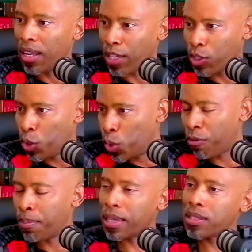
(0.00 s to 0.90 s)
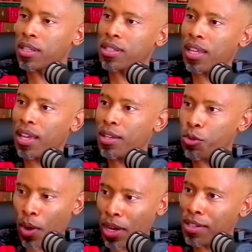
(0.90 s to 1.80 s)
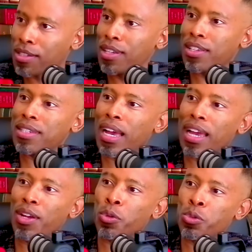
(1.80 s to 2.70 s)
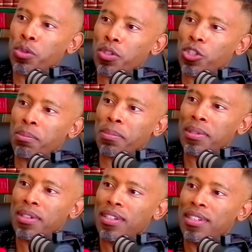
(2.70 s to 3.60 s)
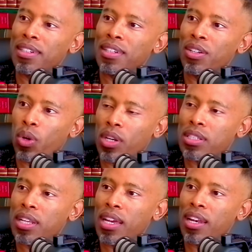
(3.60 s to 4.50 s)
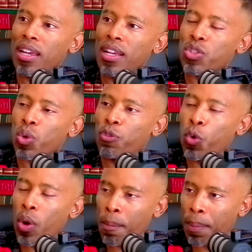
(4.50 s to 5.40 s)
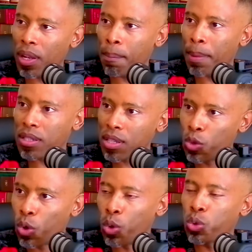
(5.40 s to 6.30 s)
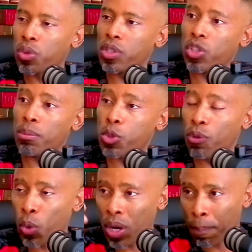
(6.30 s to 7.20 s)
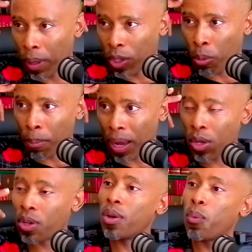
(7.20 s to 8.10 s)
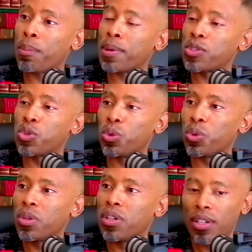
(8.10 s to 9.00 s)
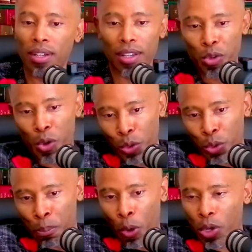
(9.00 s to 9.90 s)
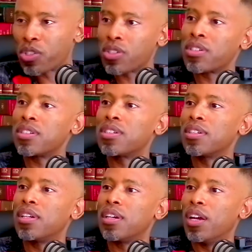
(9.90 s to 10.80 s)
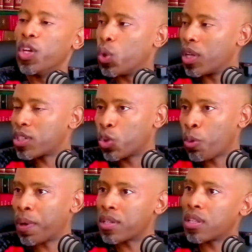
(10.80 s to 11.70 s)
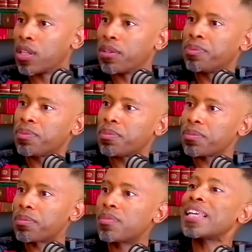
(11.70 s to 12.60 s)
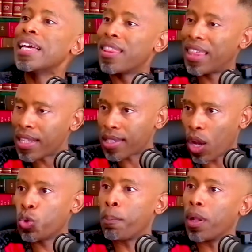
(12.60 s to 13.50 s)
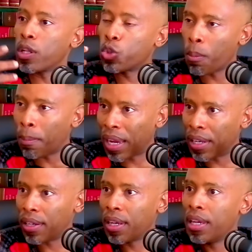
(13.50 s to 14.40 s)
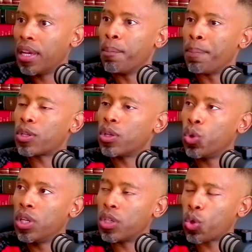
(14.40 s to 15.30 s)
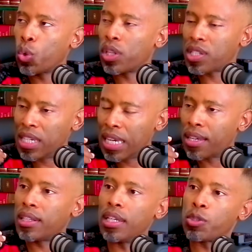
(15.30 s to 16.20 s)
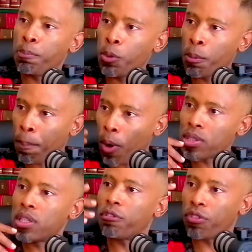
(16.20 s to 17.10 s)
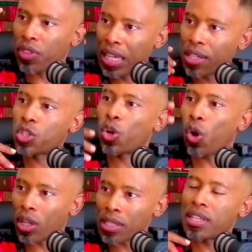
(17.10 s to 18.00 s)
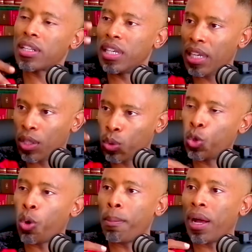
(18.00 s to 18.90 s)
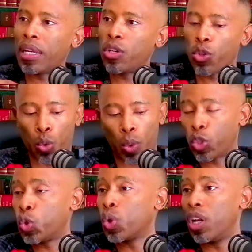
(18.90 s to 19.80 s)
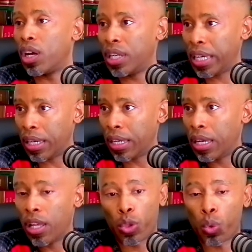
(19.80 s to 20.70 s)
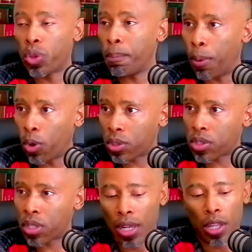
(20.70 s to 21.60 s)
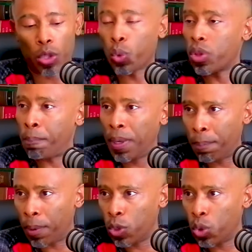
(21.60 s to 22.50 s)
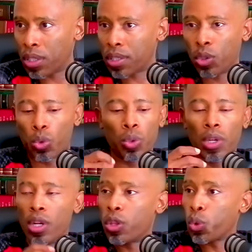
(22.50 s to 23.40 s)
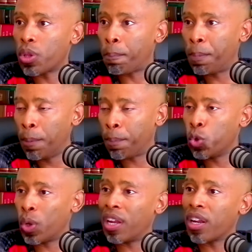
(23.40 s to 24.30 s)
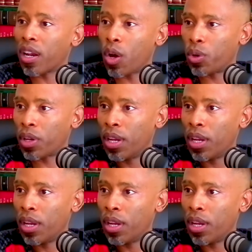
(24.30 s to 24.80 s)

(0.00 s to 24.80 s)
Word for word: I see you have muscles there. So I can see this guy goes to the gym. You understand? Mm-hmm. So mm. if you want to build a muscle, you go to the gym. So if you want to build your mind, what must you do? You go to books. Yeah. You listen to. It's for also a muscle. That's how you build your mind. But you need. So the secret is put positive things constantly into your mind through what you're learning, through the books, through the people you listen to, through the people you get around.